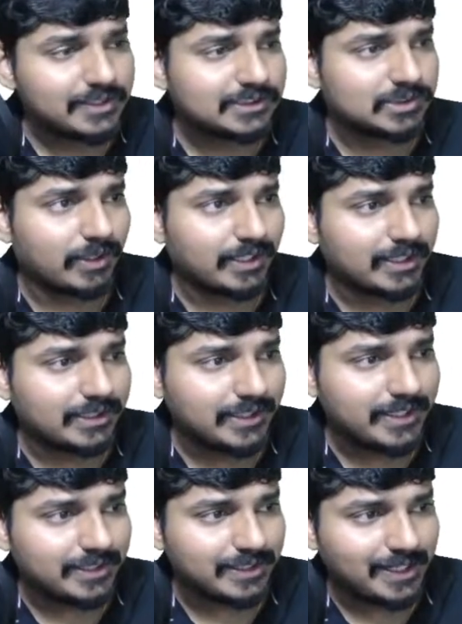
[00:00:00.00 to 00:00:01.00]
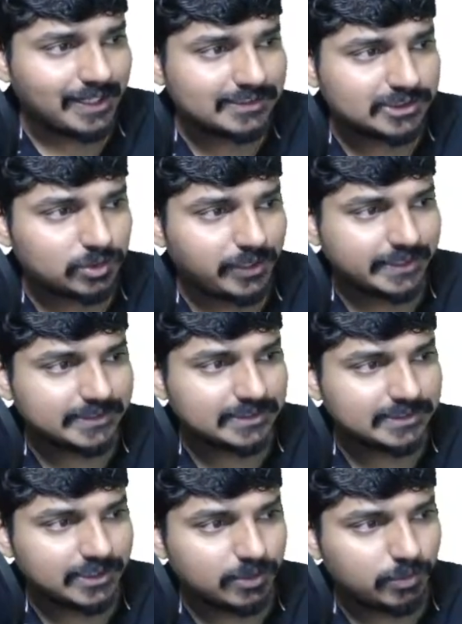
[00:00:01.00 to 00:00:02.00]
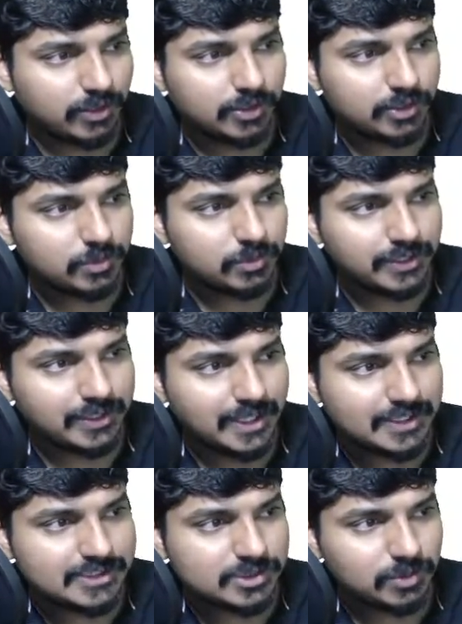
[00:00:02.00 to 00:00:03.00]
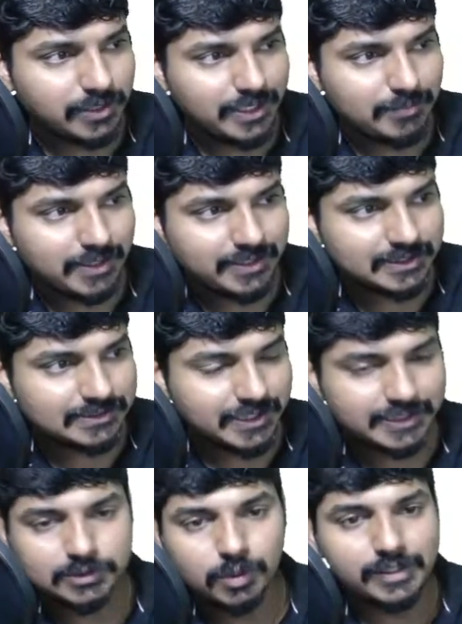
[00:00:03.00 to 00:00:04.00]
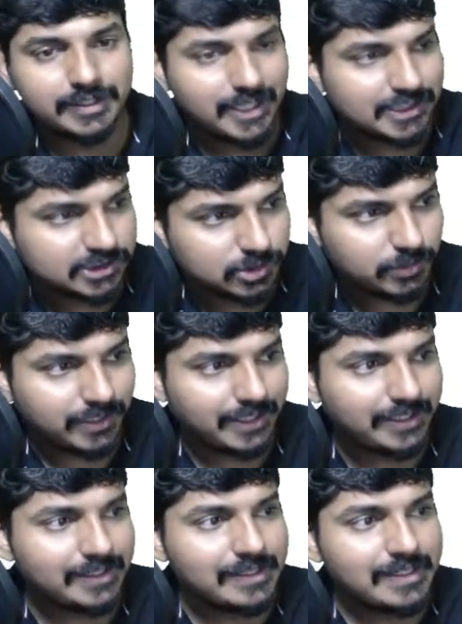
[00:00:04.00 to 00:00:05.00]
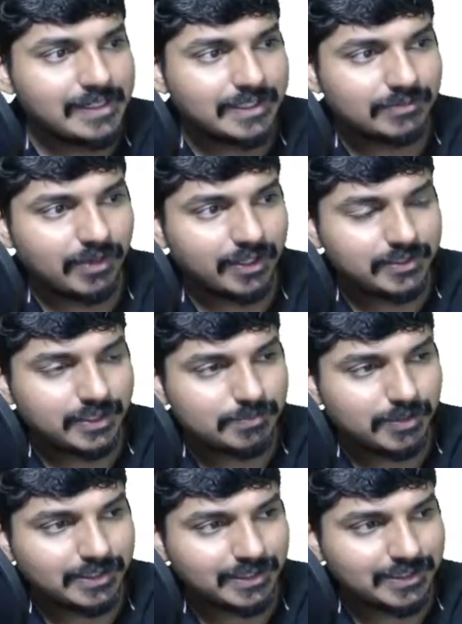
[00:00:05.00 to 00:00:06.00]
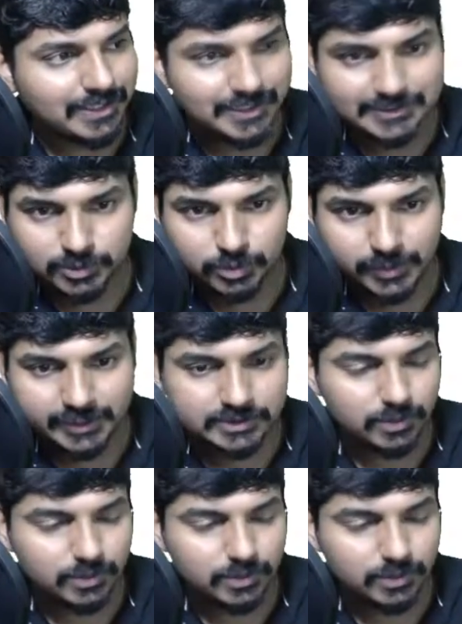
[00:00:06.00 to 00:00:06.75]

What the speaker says: So I can take e raised to x is equal to e raised to a minus x or e raised to a divided by e raised to x.